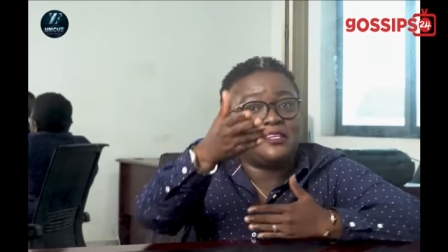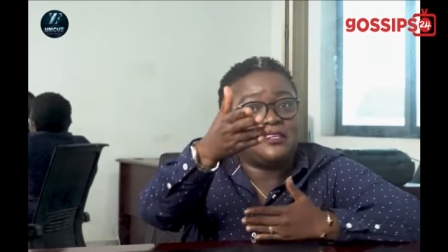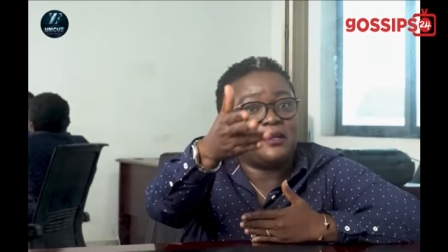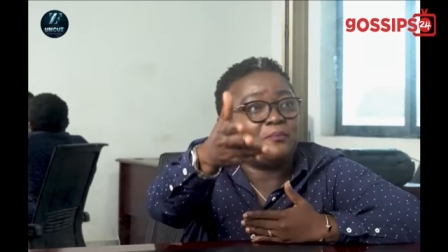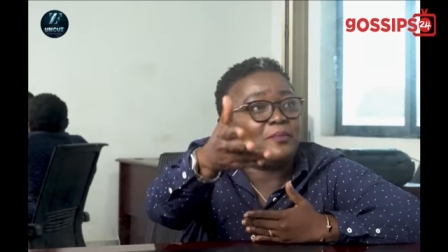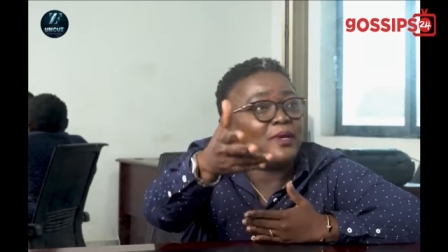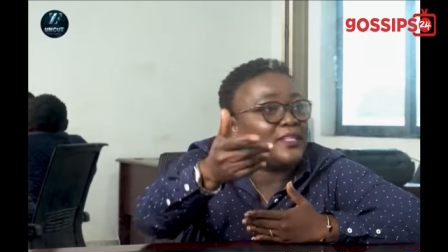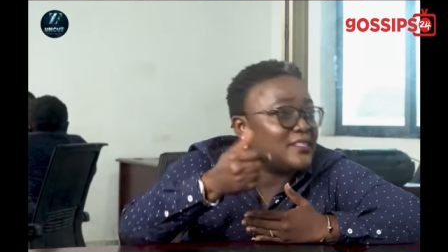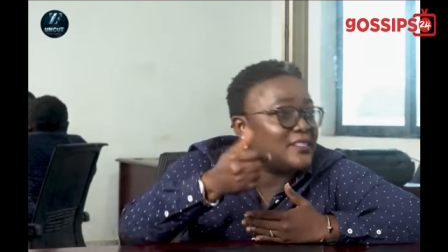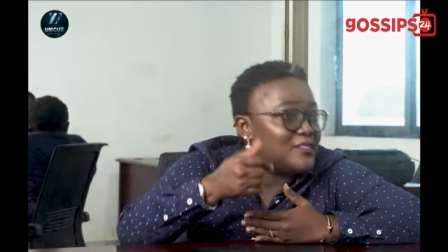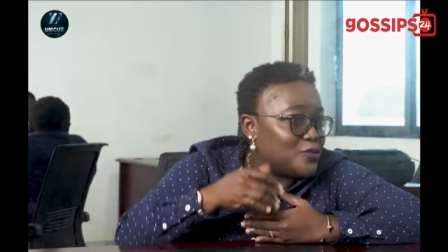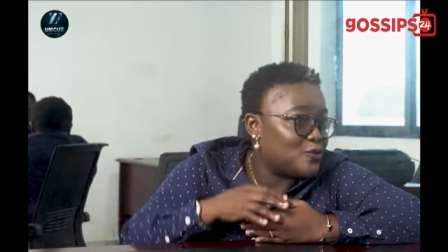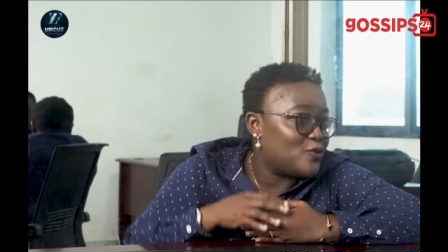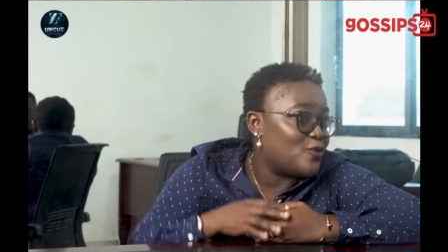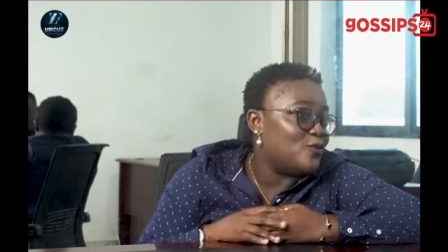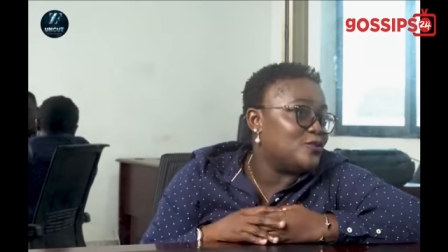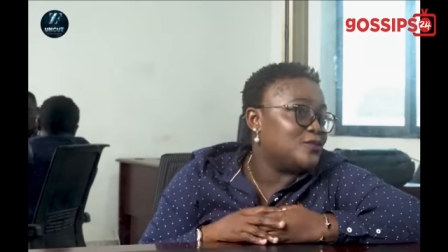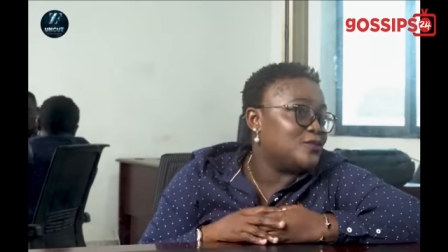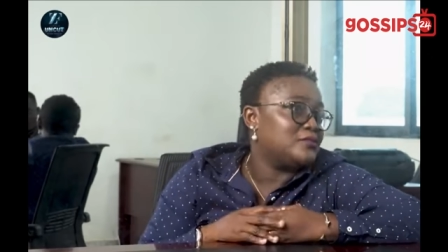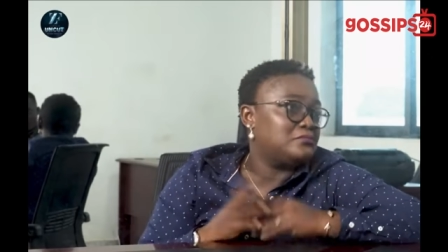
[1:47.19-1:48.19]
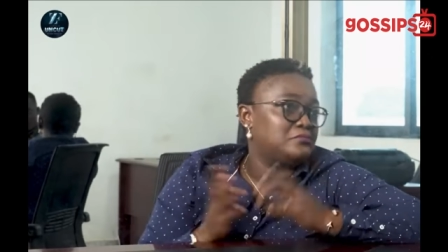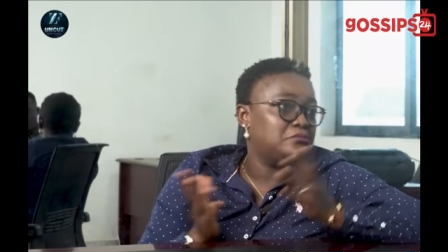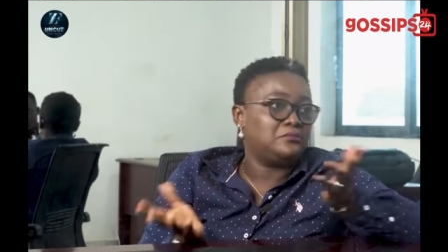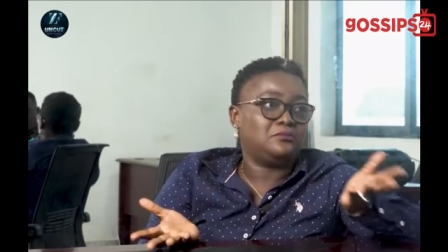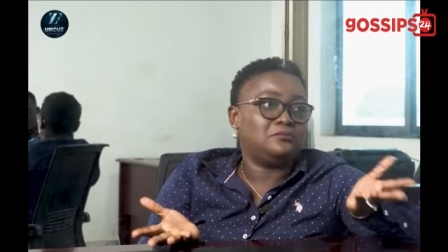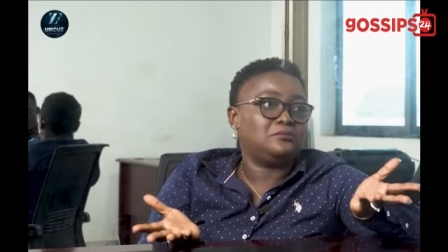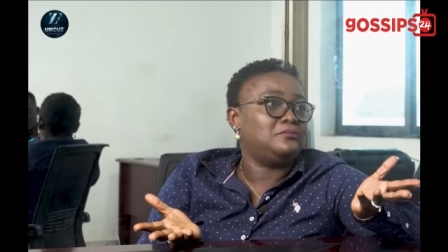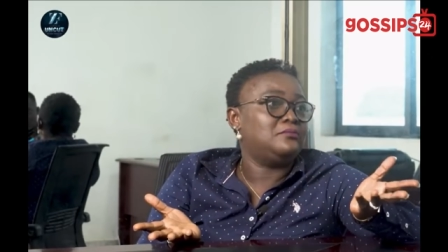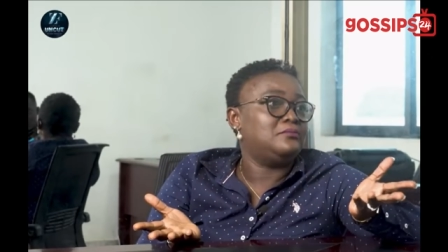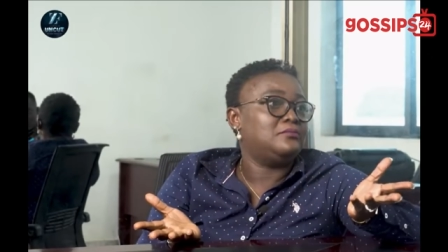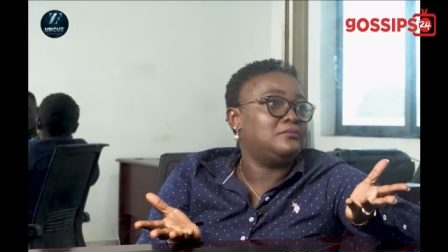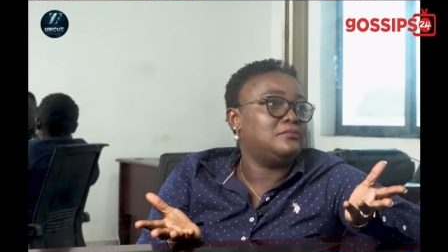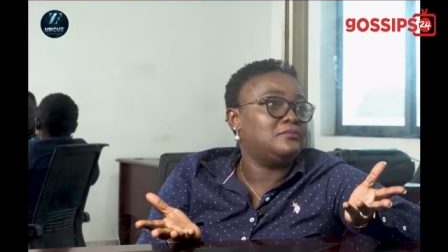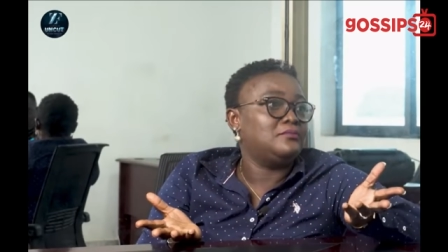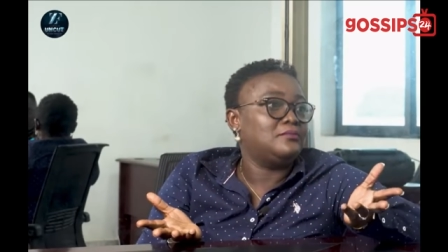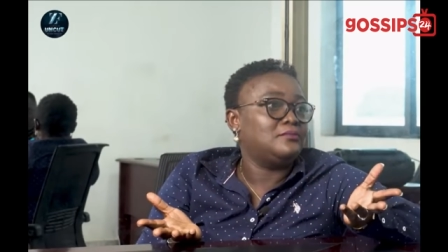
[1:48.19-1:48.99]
na we na ZionFelix na na